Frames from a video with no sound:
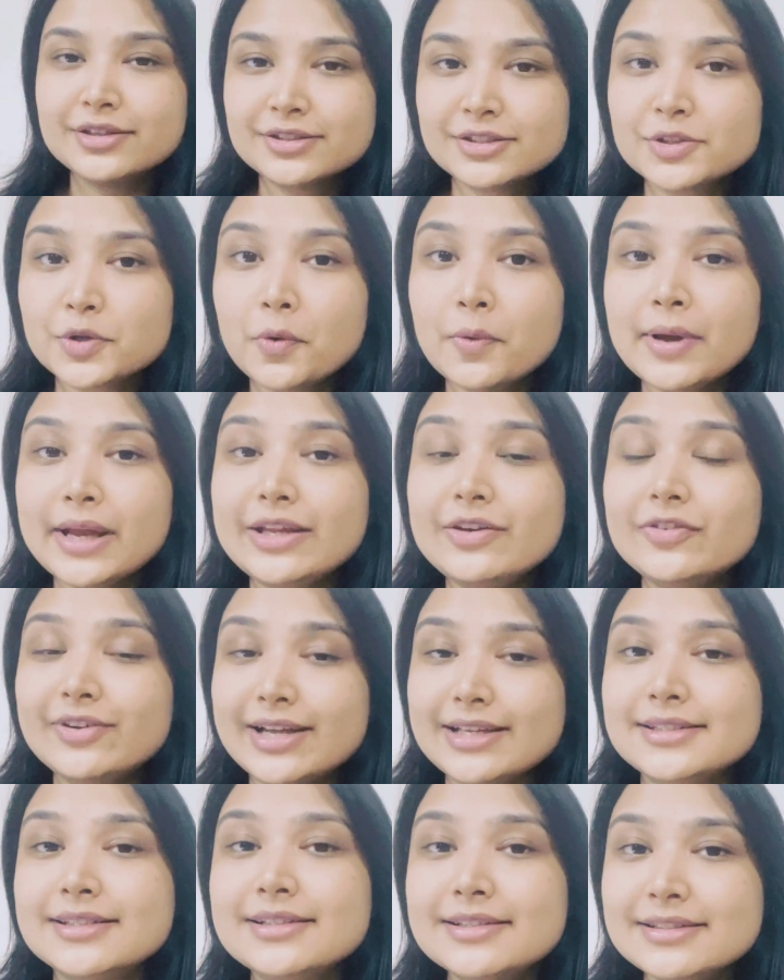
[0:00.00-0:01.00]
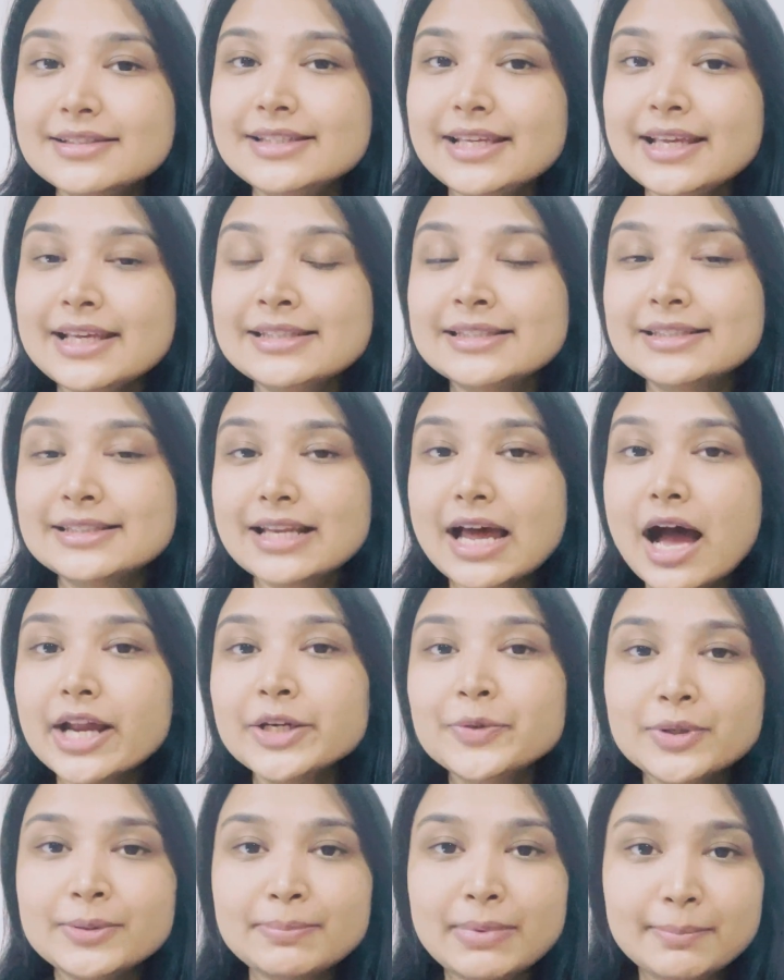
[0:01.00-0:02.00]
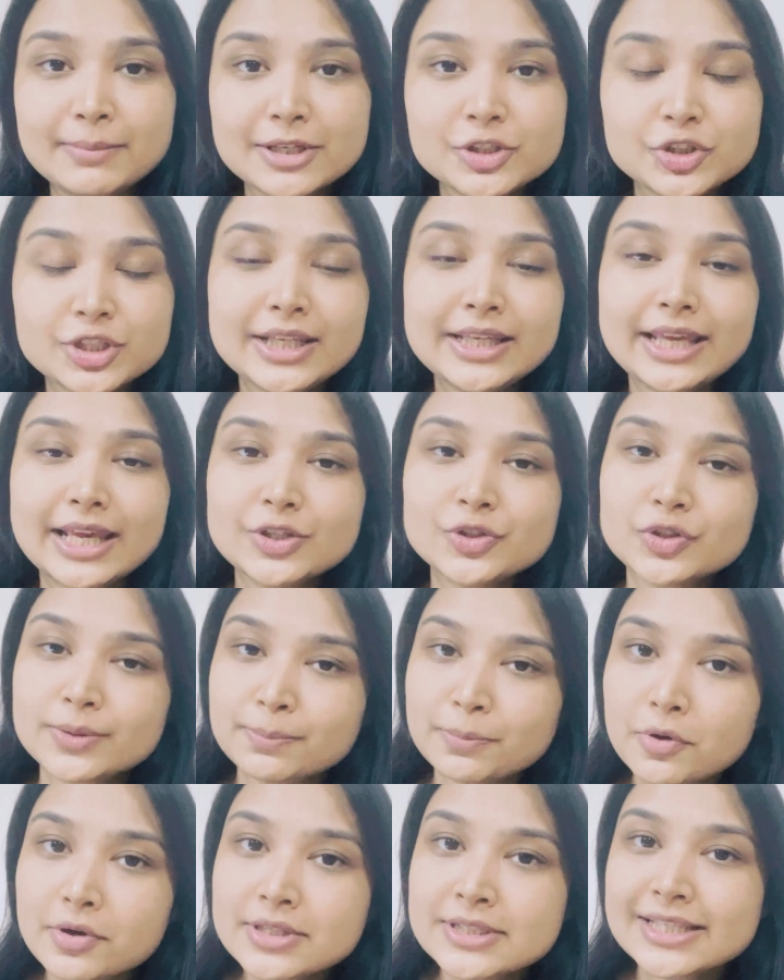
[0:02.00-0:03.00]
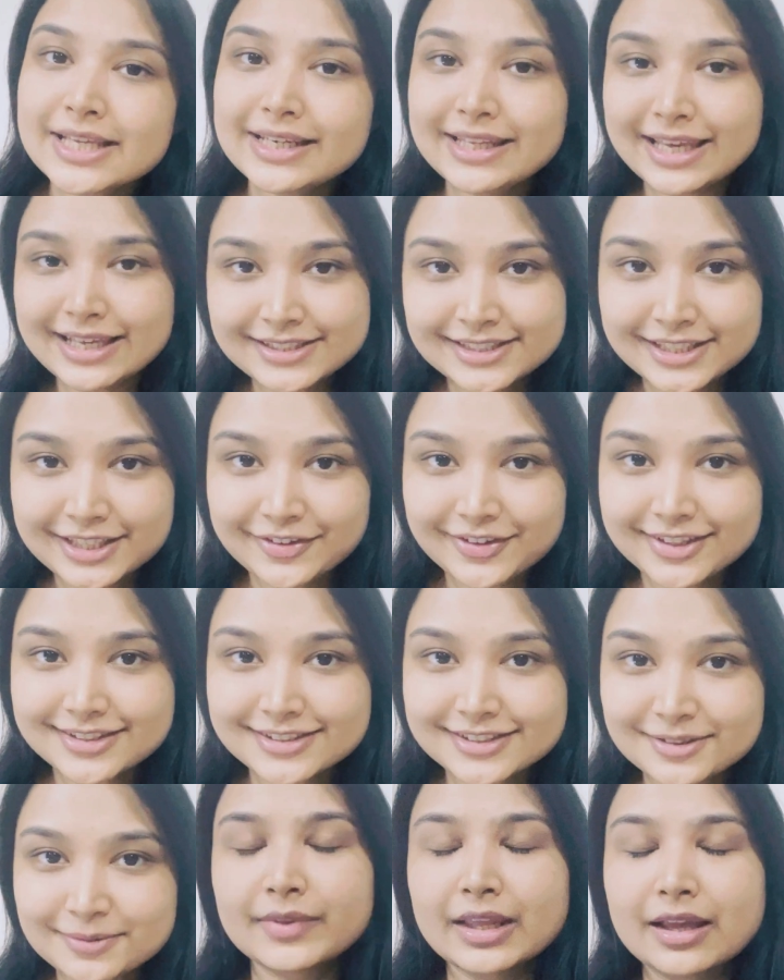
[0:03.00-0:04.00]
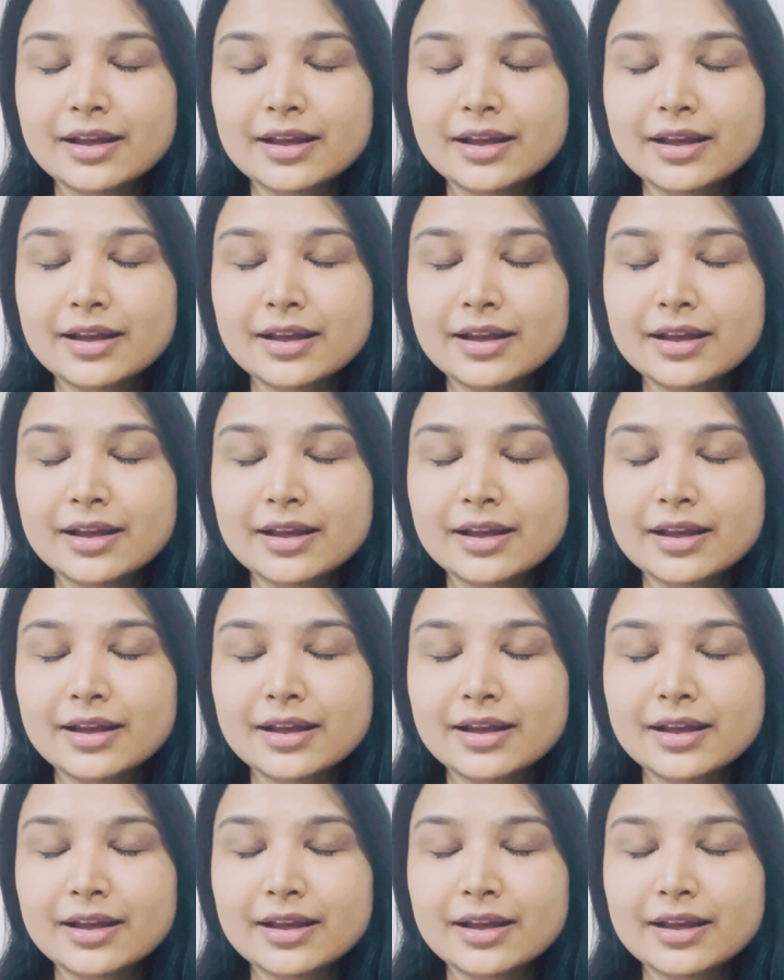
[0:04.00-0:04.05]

So in residency, start with publishing case reports and case series.